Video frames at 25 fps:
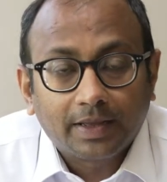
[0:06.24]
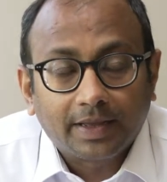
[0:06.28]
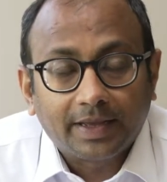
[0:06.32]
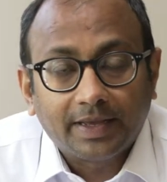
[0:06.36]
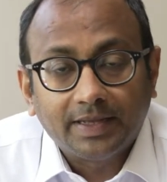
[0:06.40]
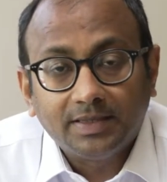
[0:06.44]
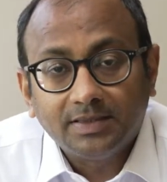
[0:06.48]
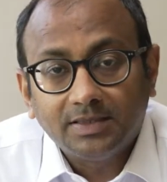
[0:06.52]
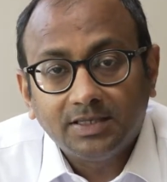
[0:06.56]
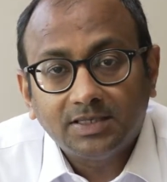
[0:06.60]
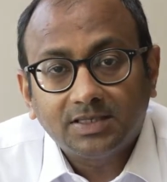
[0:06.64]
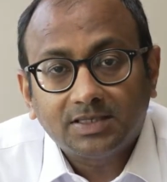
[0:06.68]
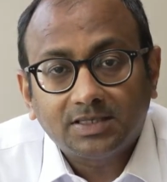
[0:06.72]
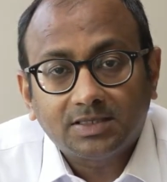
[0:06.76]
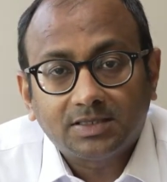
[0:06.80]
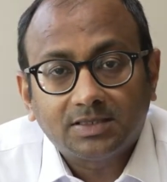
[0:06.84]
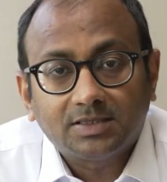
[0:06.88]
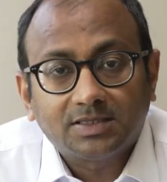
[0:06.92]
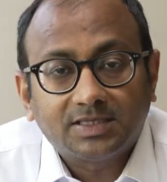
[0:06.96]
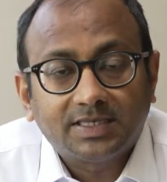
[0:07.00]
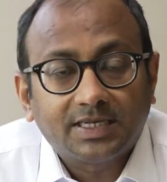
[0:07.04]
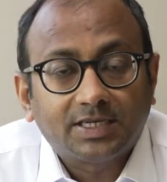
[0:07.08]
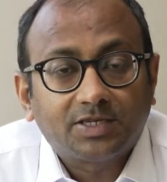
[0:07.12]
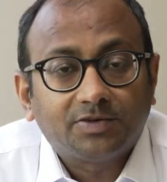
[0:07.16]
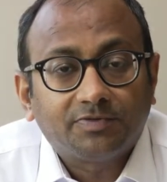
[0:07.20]
In this
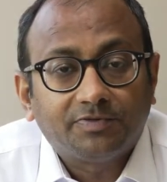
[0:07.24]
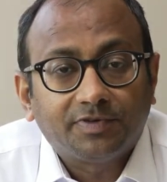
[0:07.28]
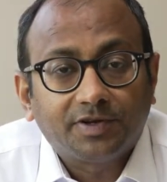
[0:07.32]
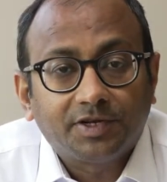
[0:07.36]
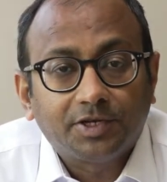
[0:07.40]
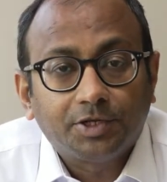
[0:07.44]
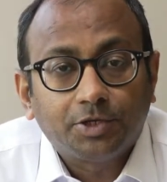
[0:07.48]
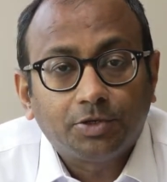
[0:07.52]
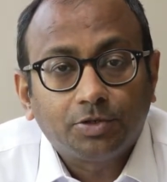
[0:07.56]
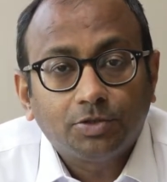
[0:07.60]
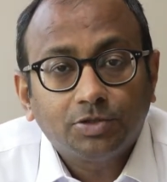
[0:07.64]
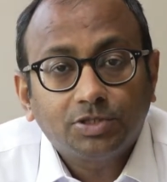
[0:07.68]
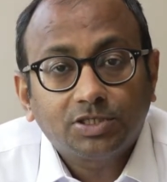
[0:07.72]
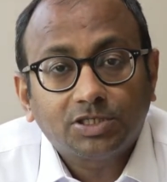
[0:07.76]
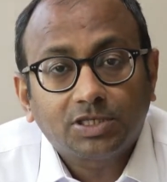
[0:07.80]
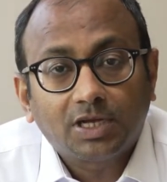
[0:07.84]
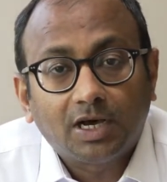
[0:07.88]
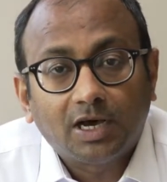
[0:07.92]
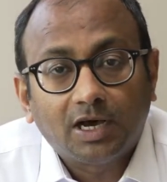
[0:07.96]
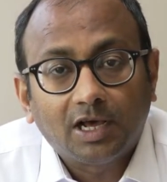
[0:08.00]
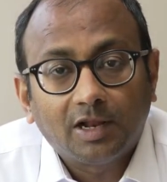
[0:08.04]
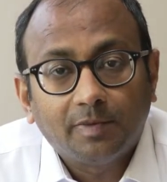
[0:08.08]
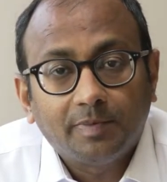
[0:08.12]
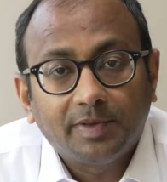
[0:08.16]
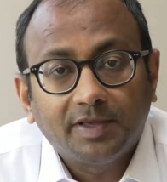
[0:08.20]
set of videos,
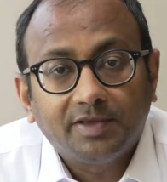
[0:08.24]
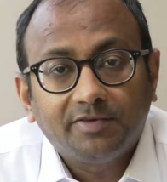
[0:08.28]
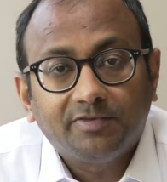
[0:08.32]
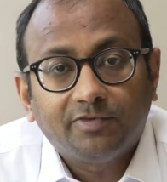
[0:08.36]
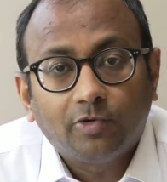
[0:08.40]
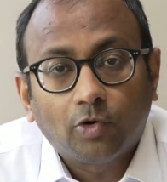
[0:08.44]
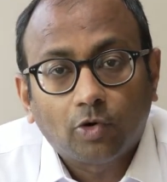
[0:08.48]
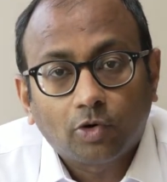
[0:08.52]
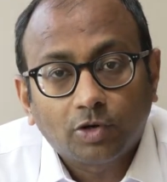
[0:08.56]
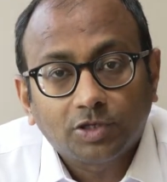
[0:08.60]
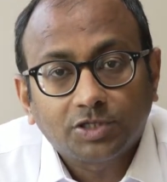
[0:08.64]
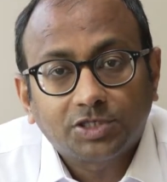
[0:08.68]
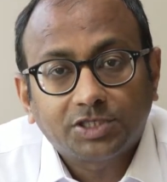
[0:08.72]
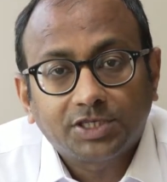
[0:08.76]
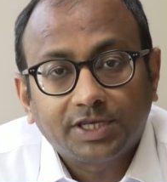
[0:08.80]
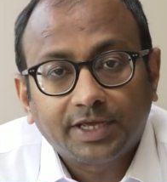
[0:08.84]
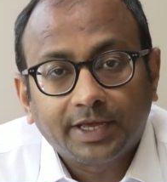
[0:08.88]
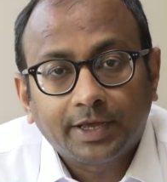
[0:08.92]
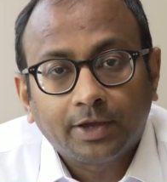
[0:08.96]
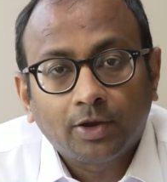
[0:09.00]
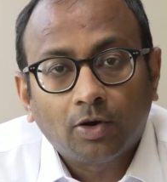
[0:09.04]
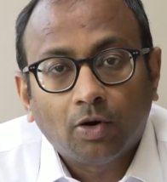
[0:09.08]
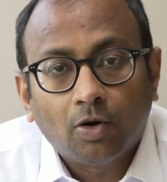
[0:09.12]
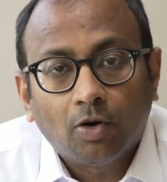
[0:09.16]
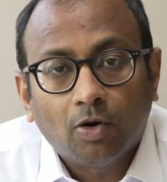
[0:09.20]
I'll be
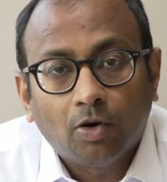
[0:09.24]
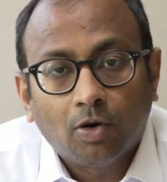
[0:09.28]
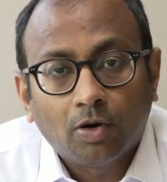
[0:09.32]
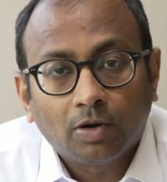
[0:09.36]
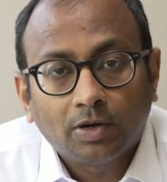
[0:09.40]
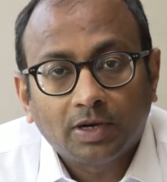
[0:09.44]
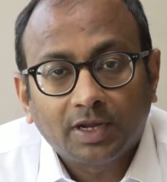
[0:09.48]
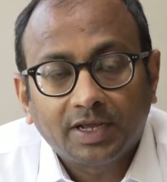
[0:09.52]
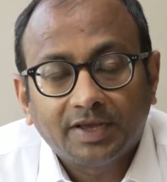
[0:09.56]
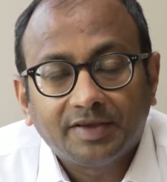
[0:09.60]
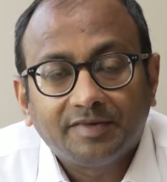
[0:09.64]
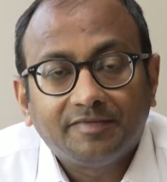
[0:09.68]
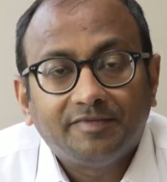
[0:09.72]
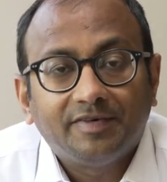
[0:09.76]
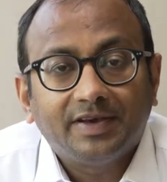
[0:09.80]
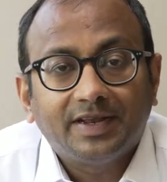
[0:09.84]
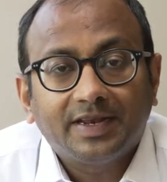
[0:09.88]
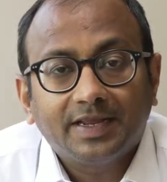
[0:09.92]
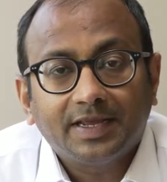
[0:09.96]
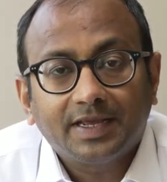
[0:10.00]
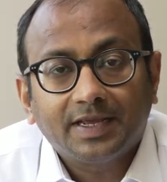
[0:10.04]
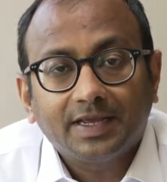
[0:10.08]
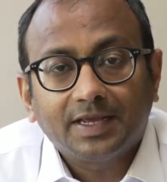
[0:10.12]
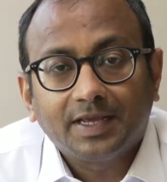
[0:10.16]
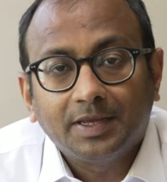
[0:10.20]
focusing on a
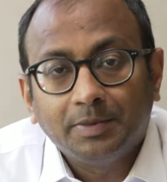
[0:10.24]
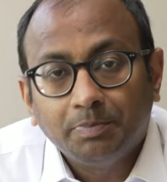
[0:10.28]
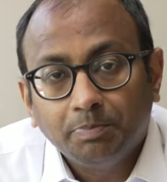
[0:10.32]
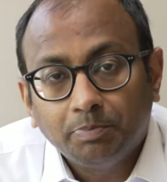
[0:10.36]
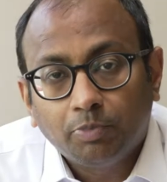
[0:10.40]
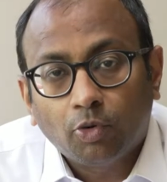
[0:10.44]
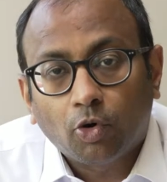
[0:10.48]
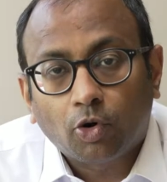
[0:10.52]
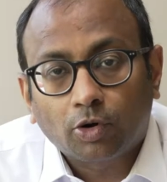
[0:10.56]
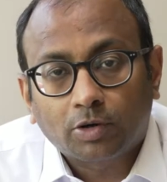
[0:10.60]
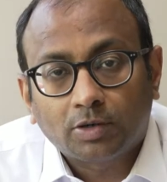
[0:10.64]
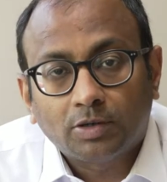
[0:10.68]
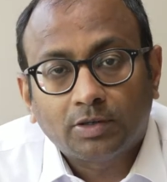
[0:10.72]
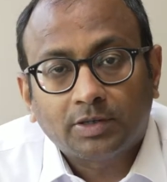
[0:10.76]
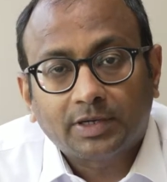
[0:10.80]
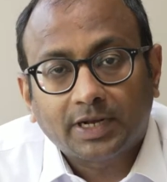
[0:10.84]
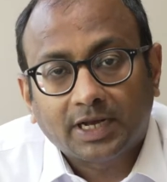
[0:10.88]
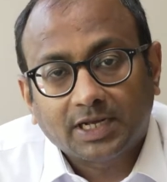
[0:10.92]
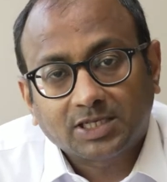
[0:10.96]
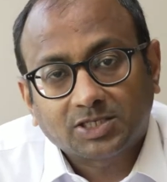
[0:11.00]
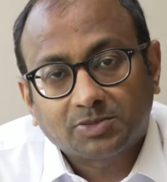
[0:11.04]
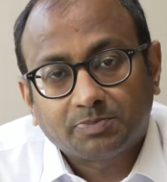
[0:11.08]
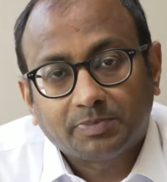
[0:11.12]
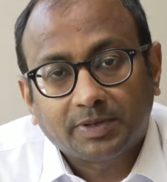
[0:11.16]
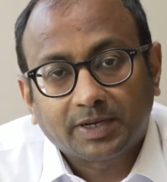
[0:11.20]
very important
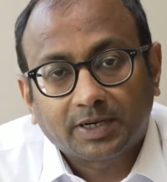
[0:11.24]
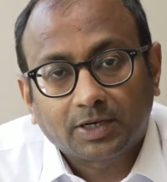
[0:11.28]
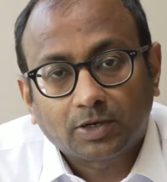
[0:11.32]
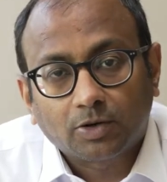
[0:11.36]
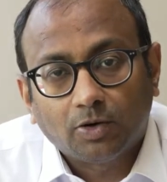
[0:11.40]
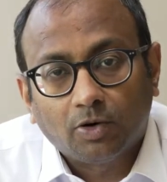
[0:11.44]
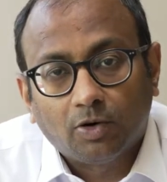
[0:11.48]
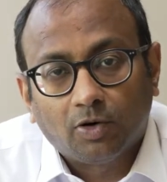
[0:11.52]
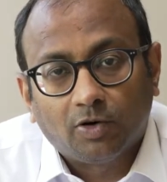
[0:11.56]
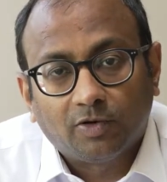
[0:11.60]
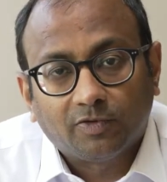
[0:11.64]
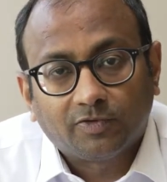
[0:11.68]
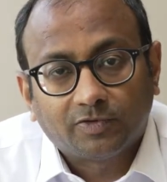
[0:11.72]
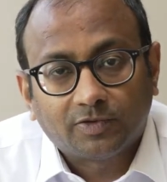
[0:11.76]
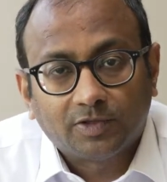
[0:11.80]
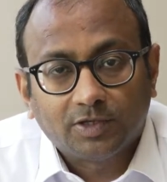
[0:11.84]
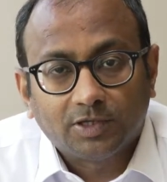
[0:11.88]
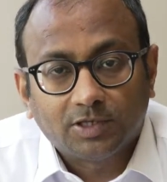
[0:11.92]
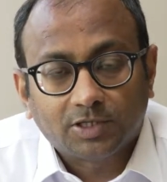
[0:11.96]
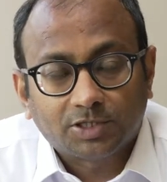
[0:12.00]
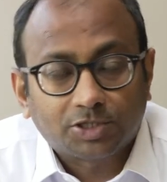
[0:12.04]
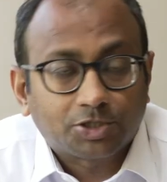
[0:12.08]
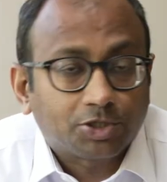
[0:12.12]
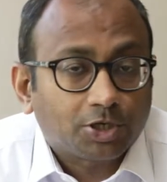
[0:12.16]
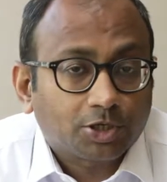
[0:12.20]
aspect of
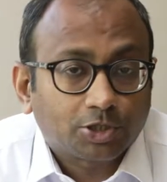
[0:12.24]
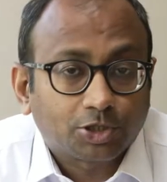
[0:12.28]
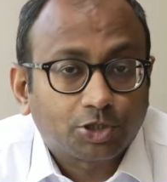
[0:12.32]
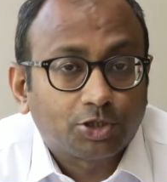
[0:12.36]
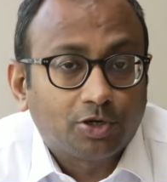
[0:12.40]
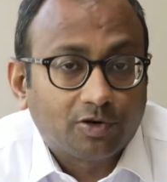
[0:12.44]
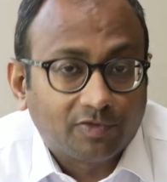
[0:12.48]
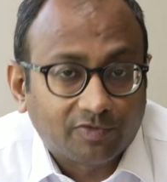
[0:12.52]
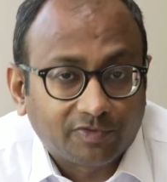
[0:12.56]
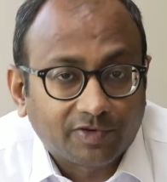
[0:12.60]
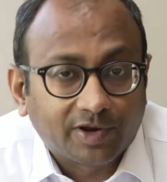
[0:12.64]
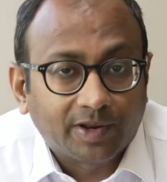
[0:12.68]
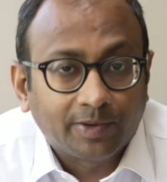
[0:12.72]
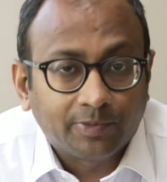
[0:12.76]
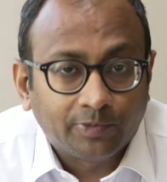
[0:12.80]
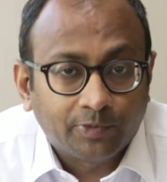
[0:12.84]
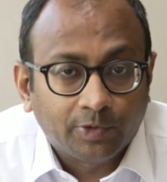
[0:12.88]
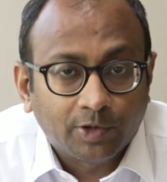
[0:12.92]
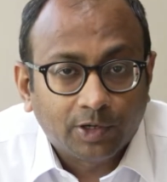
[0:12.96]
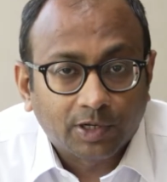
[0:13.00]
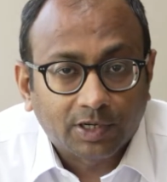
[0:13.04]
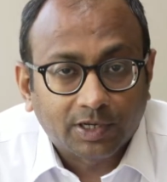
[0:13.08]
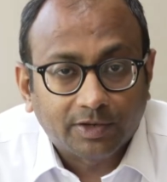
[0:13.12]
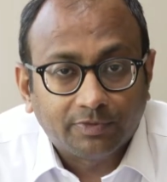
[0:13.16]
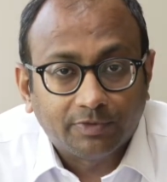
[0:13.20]
the structural
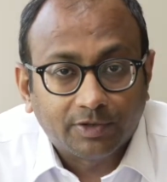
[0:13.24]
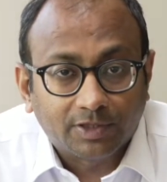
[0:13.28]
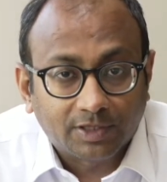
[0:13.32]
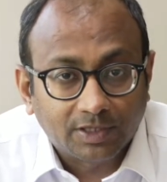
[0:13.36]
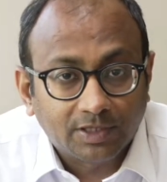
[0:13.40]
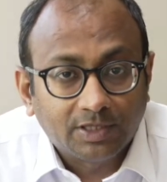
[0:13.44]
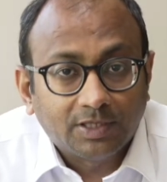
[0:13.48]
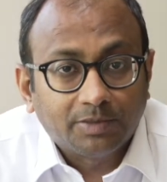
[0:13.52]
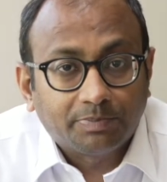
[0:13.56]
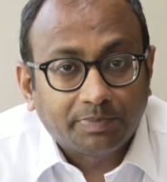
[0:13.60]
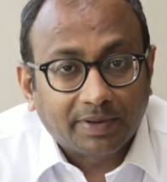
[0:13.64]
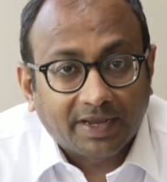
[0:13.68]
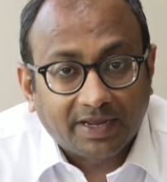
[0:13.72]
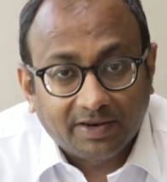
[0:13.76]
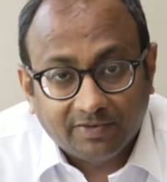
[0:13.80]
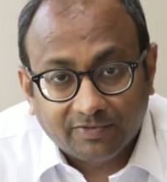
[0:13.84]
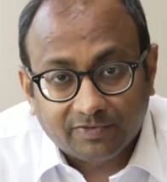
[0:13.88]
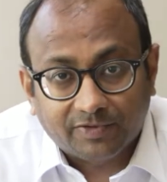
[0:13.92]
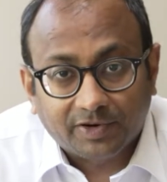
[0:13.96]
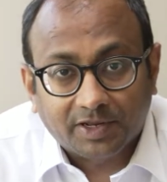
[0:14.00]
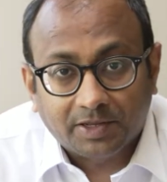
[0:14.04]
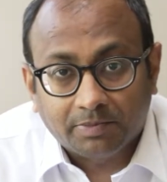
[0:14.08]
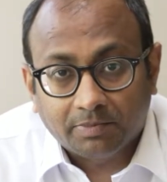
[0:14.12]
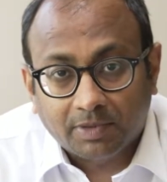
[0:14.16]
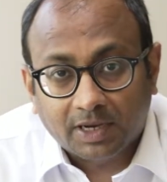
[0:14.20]
framework within the
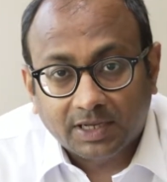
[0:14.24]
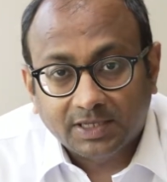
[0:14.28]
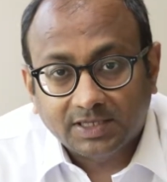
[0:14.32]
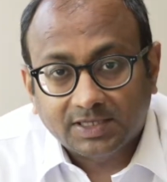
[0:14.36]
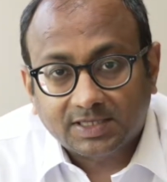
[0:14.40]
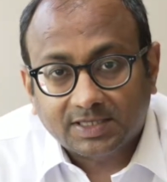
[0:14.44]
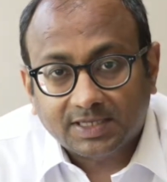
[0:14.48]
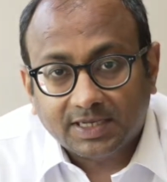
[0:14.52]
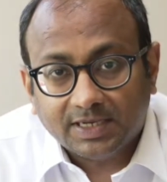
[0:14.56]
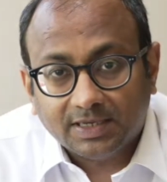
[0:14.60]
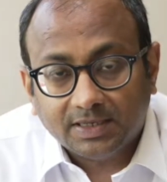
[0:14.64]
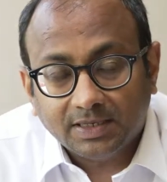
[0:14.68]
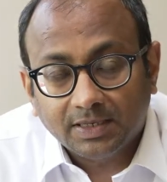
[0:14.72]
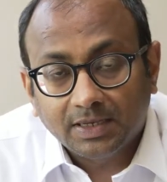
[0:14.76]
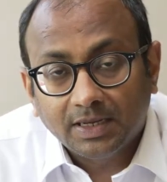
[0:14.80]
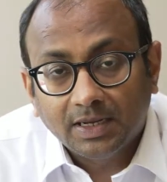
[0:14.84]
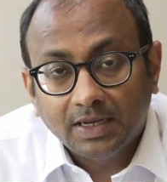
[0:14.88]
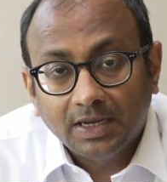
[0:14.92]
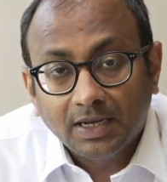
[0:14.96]
pain-free mindset,